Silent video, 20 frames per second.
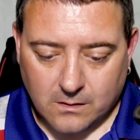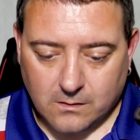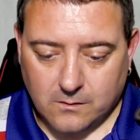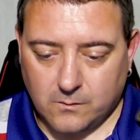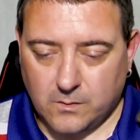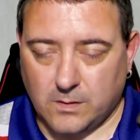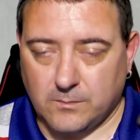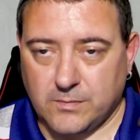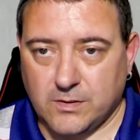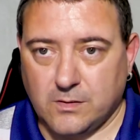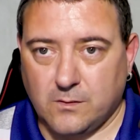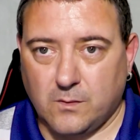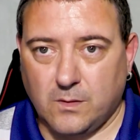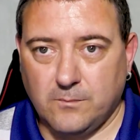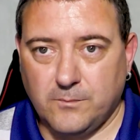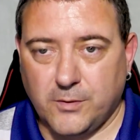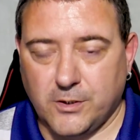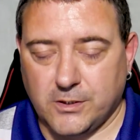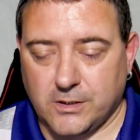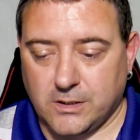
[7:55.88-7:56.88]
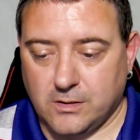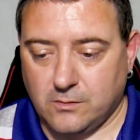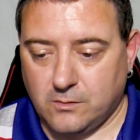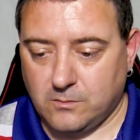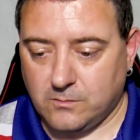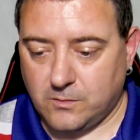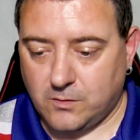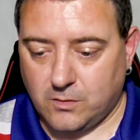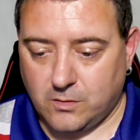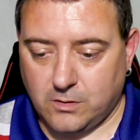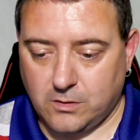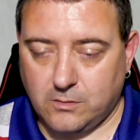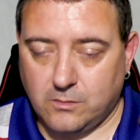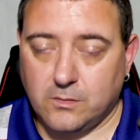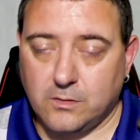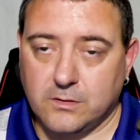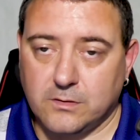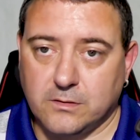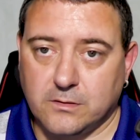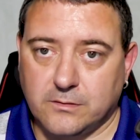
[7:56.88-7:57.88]
With it being a 1.8 ohm coil
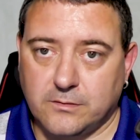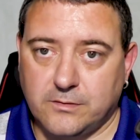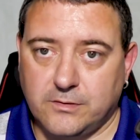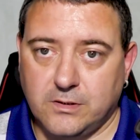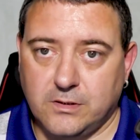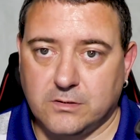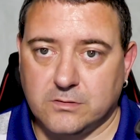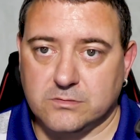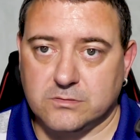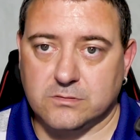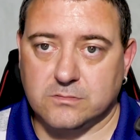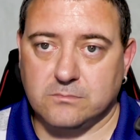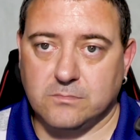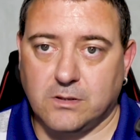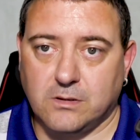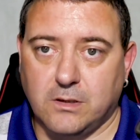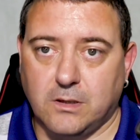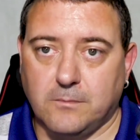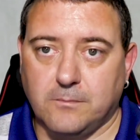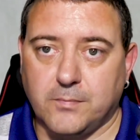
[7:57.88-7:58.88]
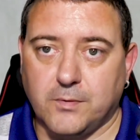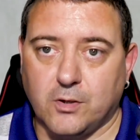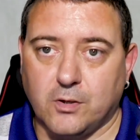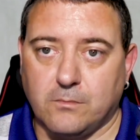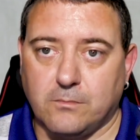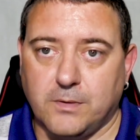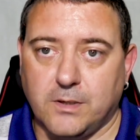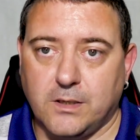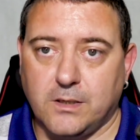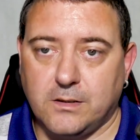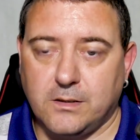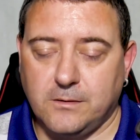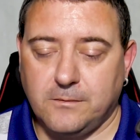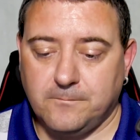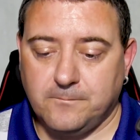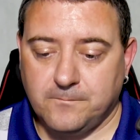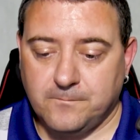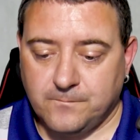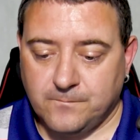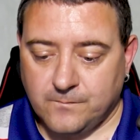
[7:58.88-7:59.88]
and a 300 milliamp hour battery,
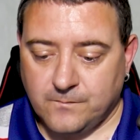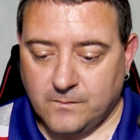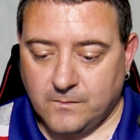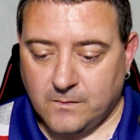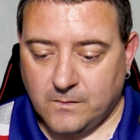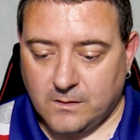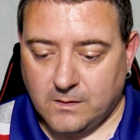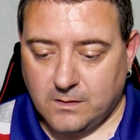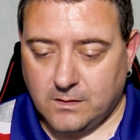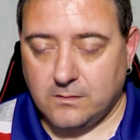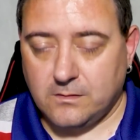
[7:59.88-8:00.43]
I